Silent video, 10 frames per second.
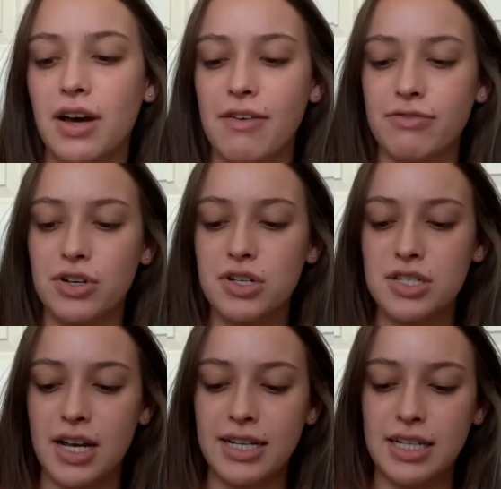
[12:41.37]
At
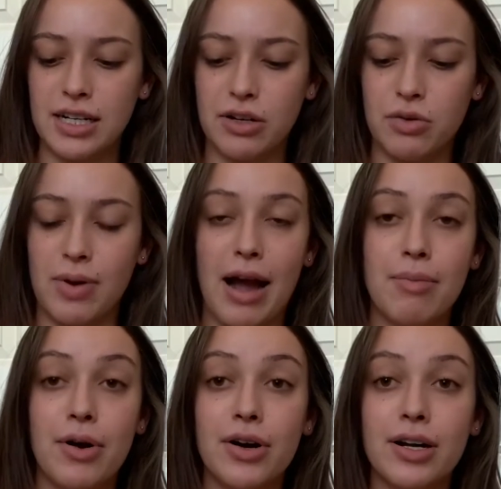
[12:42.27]
first, I didn't
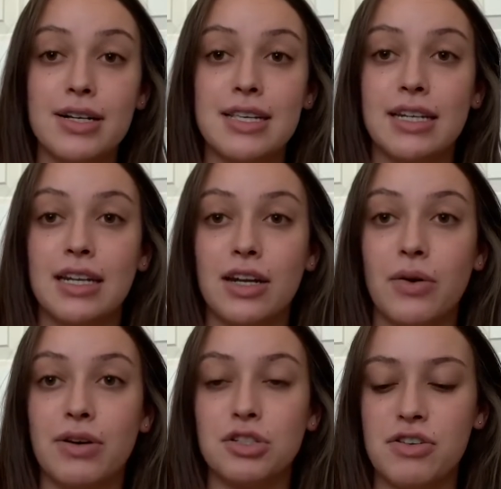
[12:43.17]
grab her because I didn't
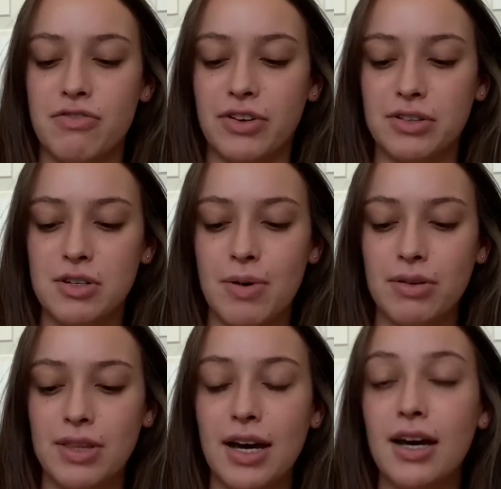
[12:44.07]
know how she felt
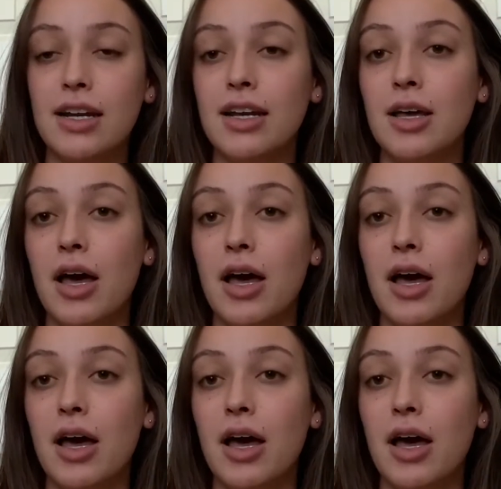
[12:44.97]
about that.